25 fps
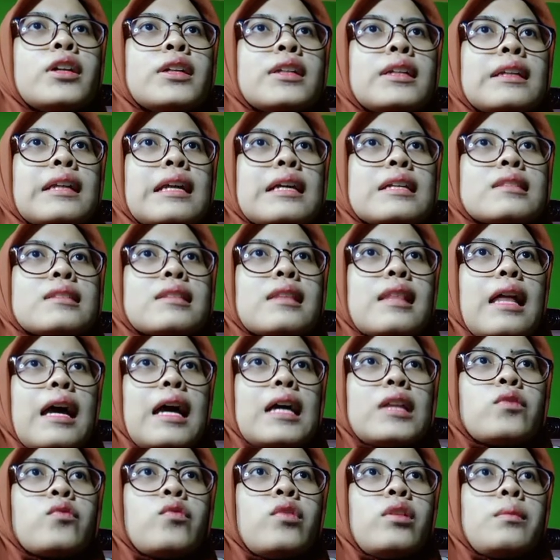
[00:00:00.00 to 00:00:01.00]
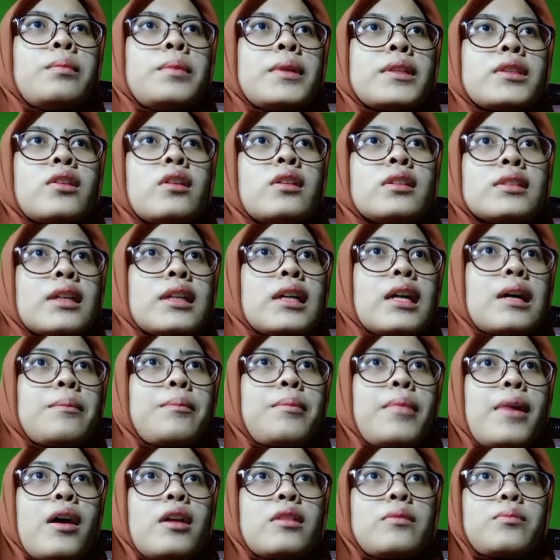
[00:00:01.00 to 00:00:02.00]
the next slide, we'll be talking
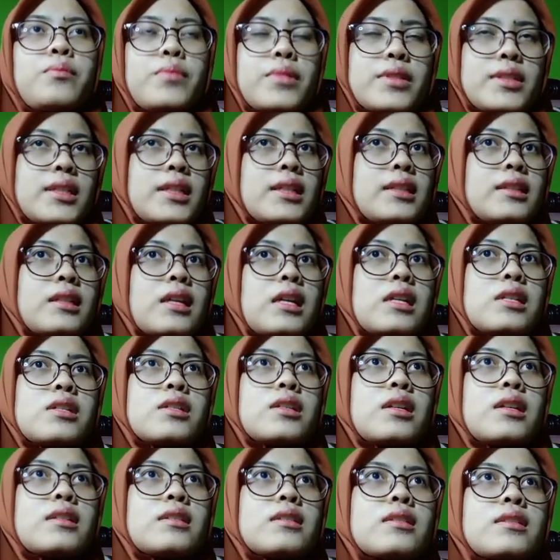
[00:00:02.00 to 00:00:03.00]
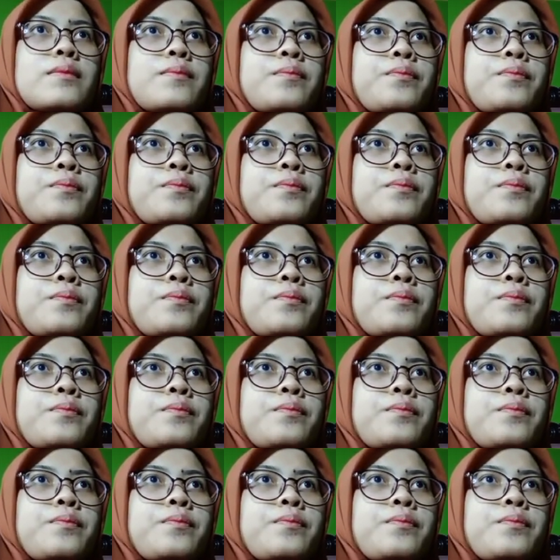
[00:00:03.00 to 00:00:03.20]
about presentations.